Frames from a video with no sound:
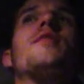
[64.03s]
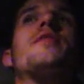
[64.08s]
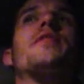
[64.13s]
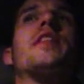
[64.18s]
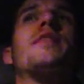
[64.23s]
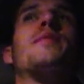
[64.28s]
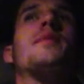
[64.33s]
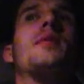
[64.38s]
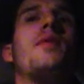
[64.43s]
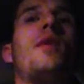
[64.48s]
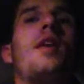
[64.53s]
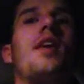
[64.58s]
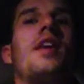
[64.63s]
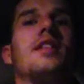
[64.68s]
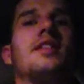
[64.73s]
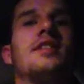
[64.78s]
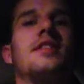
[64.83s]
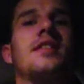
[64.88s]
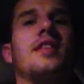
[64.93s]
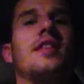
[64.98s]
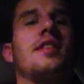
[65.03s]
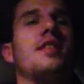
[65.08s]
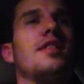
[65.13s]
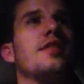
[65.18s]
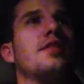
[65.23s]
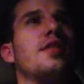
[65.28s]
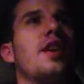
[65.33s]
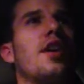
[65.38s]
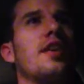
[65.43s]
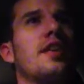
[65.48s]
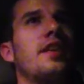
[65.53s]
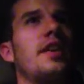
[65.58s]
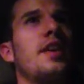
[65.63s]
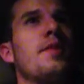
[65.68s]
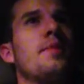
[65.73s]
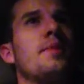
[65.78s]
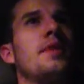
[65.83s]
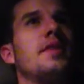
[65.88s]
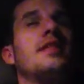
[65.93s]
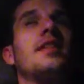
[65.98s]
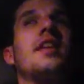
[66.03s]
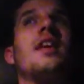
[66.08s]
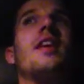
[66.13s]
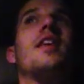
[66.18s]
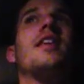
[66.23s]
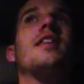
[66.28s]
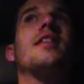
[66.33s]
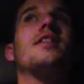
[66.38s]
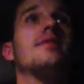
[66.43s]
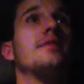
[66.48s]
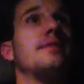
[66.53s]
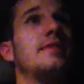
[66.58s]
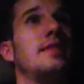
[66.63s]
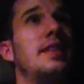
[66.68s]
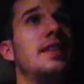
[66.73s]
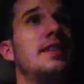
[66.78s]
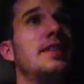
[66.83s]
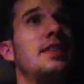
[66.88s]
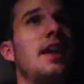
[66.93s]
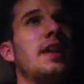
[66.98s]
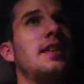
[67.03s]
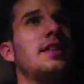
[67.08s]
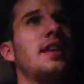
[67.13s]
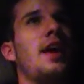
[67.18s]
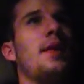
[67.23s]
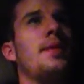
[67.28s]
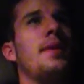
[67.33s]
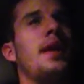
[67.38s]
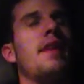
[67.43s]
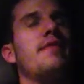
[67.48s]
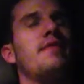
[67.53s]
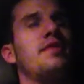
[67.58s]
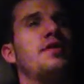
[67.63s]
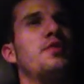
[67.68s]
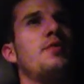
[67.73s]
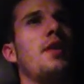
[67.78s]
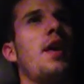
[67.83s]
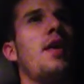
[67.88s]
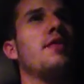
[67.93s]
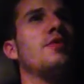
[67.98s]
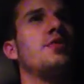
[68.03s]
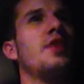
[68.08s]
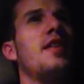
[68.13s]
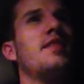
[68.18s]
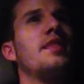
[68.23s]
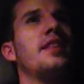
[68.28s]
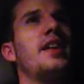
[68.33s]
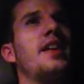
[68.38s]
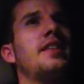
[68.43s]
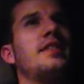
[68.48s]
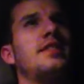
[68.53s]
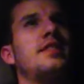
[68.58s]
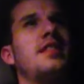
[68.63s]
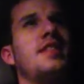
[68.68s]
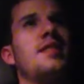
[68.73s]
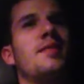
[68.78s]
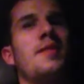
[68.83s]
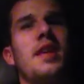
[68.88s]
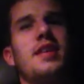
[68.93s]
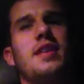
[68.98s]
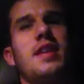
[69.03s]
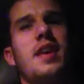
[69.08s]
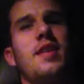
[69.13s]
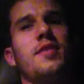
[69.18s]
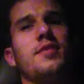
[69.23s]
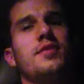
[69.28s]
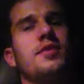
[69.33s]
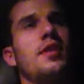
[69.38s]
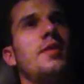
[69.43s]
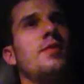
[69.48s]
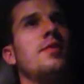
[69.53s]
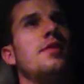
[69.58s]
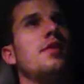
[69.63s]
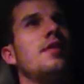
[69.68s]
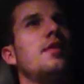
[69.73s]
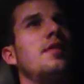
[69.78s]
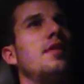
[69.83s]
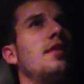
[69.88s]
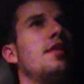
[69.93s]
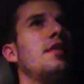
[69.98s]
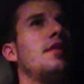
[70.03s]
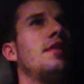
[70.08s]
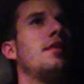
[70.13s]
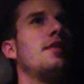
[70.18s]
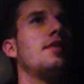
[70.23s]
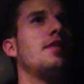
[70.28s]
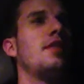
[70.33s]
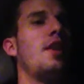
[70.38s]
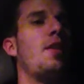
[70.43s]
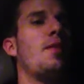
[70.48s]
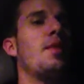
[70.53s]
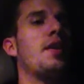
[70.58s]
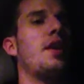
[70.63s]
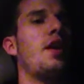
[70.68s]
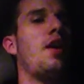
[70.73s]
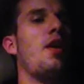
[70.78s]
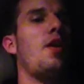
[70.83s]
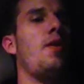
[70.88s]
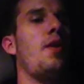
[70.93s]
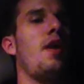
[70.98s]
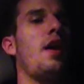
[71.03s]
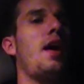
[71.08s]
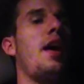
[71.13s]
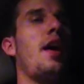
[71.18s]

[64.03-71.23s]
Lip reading: forgive me while it's a little dark here, but it's nighttime, and I have a 2-hour drive to Kansas City right now. So, here we go.